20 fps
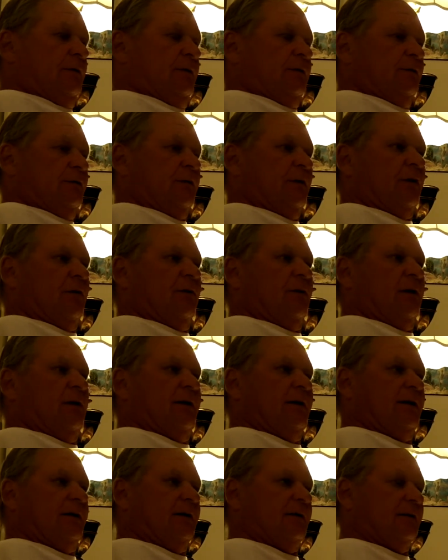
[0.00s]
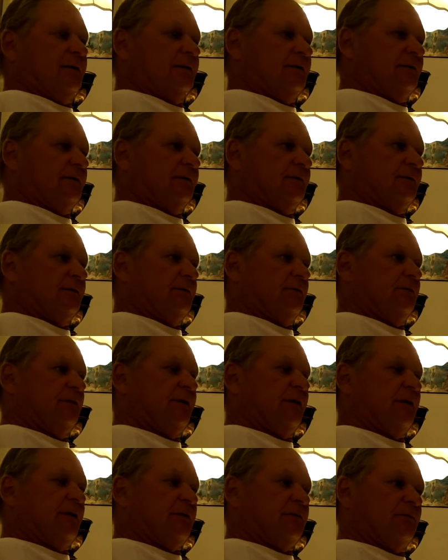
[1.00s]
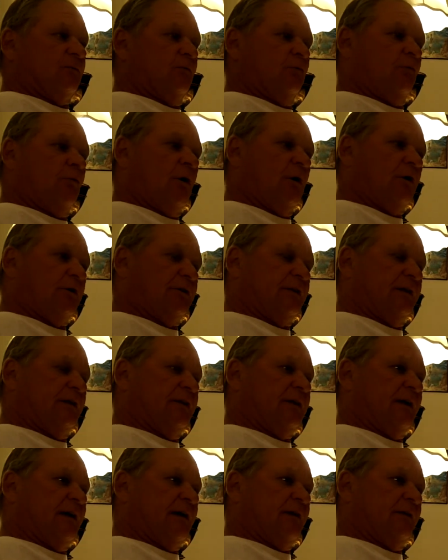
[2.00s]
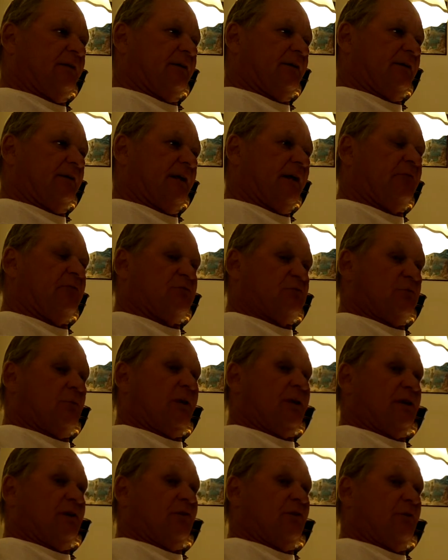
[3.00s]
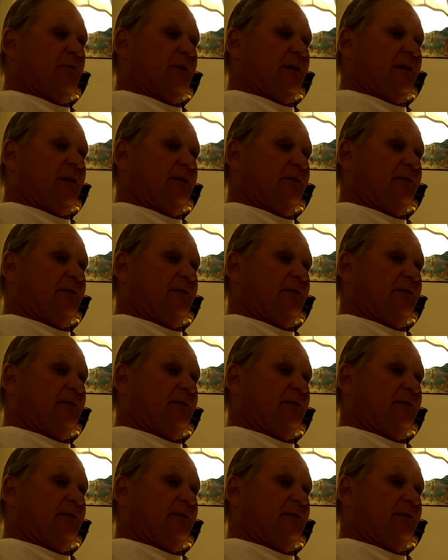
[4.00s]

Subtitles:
So when I walked in down there, they was waiting on me.